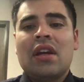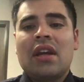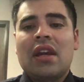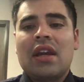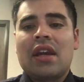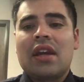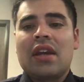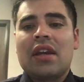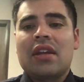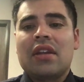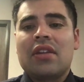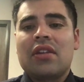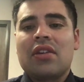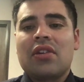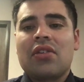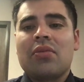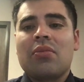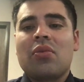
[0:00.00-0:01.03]
and
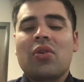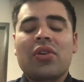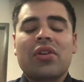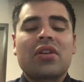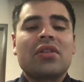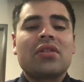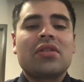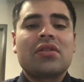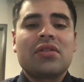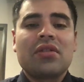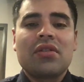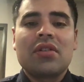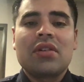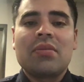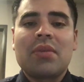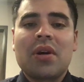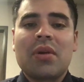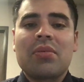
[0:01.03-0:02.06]
they're more
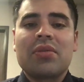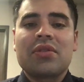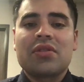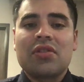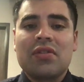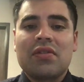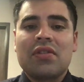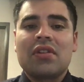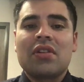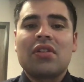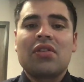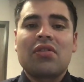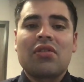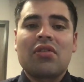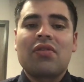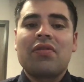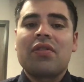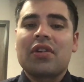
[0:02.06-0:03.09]
concerned about preserving the
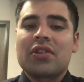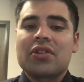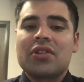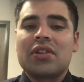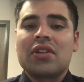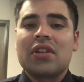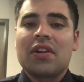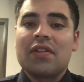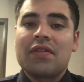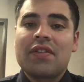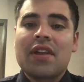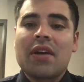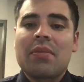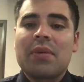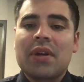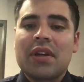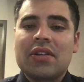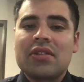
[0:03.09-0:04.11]
neural function of
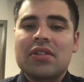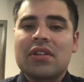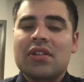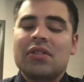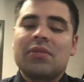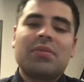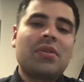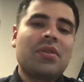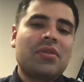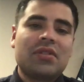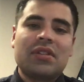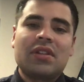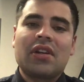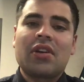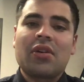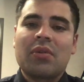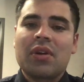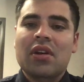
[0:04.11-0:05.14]
that patient as opposed
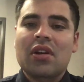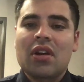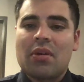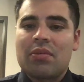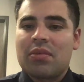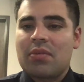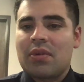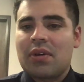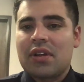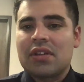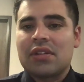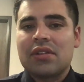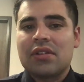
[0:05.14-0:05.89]
to airway compromise.